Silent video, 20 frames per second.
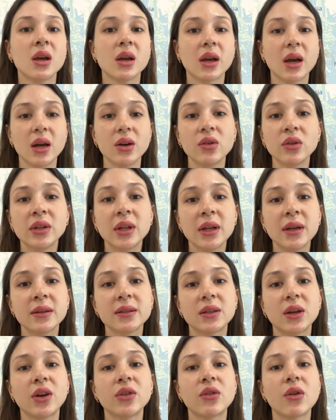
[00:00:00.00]
Currently,
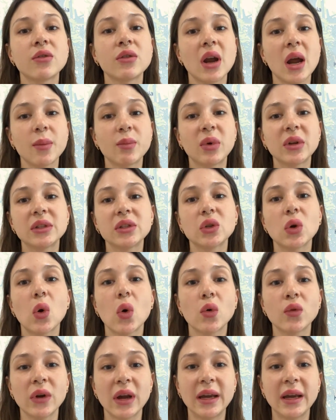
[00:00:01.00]
there are reports of